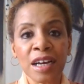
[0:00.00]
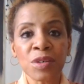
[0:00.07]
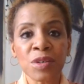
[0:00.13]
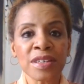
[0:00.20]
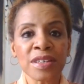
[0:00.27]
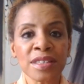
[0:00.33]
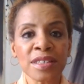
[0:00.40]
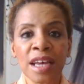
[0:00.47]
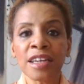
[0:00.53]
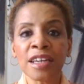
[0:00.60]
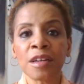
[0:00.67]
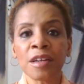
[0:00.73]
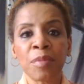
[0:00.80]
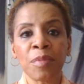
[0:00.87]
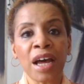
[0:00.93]
I was
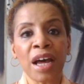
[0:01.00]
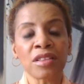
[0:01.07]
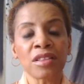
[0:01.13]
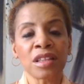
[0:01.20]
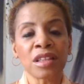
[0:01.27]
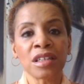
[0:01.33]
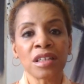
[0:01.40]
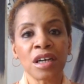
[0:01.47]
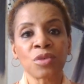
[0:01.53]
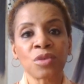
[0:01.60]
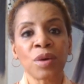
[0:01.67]
excited about the